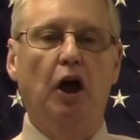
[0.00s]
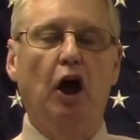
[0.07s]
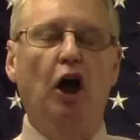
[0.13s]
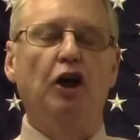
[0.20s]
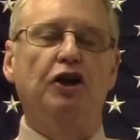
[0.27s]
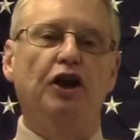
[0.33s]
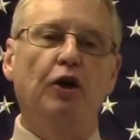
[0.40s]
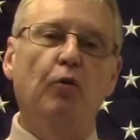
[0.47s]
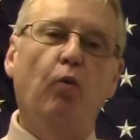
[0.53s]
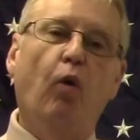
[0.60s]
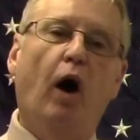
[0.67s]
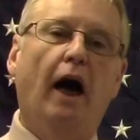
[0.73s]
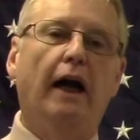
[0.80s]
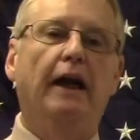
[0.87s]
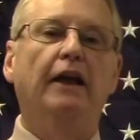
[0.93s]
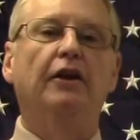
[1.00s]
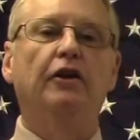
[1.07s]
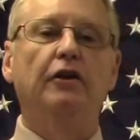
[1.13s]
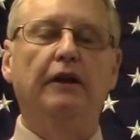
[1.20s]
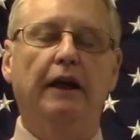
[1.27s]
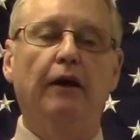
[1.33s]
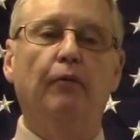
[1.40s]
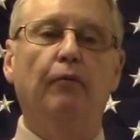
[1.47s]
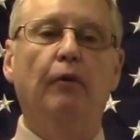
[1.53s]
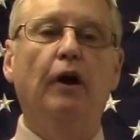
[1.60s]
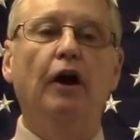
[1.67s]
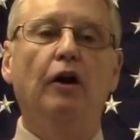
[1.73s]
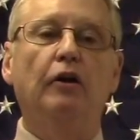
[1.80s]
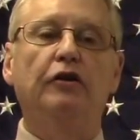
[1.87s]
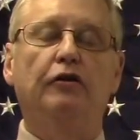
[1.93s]
She wanted
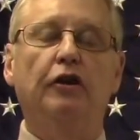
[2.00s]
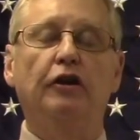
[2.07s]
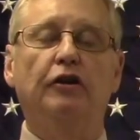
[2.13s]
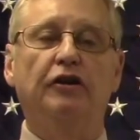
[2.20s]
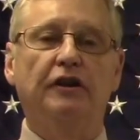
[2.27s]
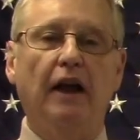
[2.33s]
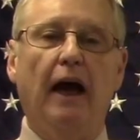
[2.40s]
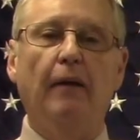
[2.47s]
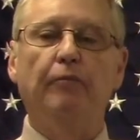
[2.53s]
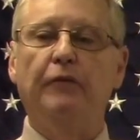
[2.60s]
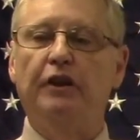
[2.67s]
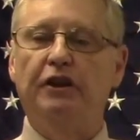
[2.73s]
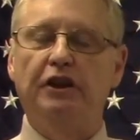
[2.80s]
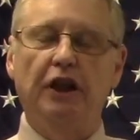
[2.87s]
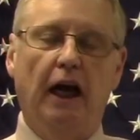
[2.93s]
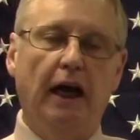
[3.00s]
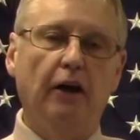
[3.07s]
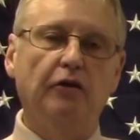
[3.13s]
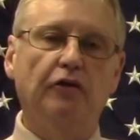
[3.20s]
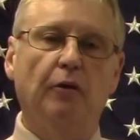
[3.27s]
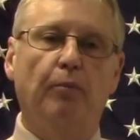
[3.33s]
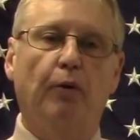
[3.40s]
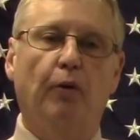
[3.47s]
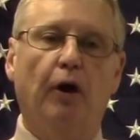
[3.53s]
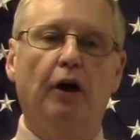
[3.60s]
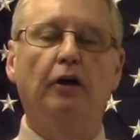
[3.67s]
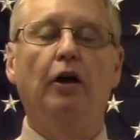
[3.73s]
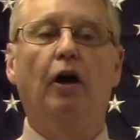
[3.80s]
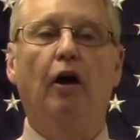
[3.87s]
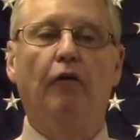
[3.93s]
to stop the child
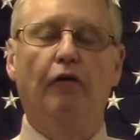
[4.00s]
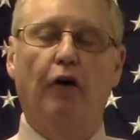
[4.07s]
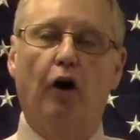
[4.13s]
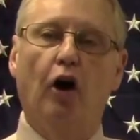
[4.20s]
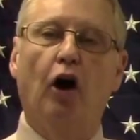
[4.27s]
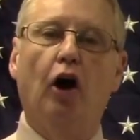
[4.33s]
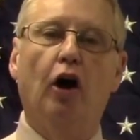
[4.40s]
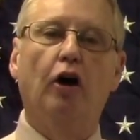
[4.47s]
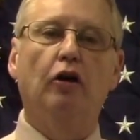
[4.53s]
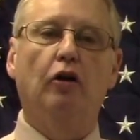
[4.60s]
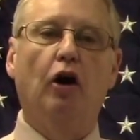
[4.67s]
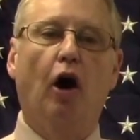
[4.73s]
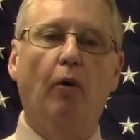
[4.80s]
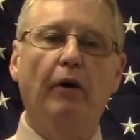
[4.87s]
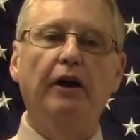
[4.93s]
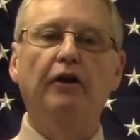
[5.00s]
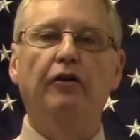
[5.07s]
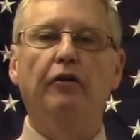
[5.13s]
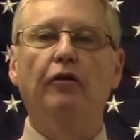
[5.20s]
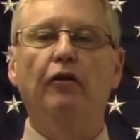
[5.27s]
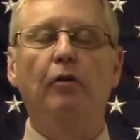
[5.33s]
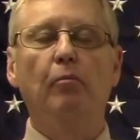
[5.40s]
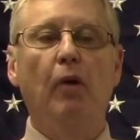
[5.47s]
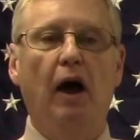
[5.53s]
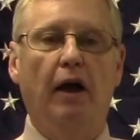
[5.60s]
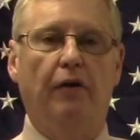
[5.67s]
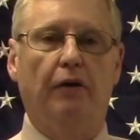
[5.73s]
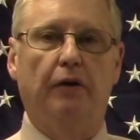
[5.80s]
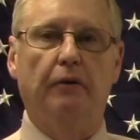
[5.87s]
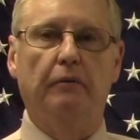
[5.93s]
support for her going to the
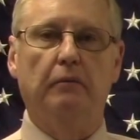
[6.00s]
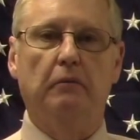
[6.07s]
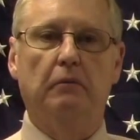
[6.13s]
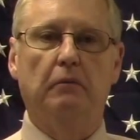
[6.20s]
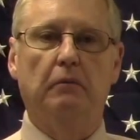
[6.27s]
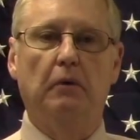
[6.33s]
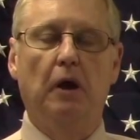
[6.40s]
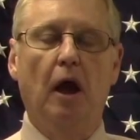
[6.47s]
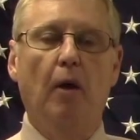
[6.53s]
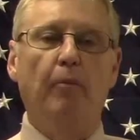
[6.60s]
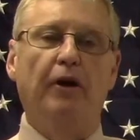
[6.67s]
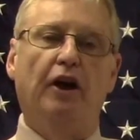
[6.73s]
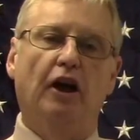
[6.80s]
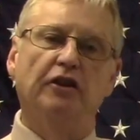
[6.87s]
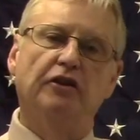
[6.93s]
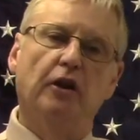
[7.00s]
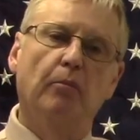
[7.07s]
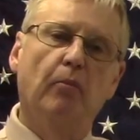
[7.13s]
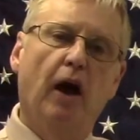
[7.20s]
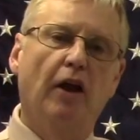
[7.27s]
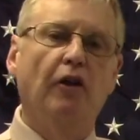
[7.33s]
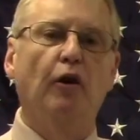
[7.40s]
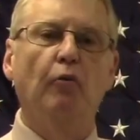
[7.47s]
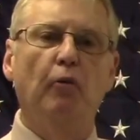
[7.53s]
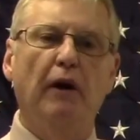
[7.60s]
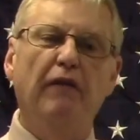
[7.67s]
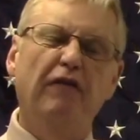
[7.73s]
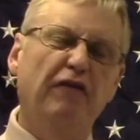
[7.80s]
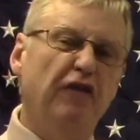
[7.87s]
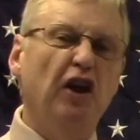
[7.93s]
mother because the mother
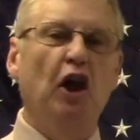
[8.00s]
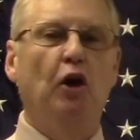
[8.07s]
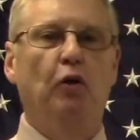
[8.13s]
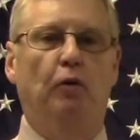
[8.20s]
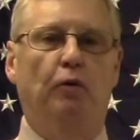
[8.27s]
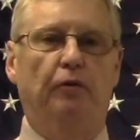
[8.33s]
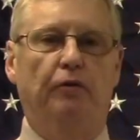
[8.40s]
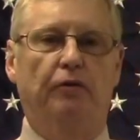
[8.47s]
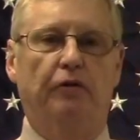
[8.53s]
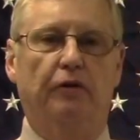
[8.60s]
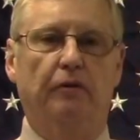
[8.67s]
refused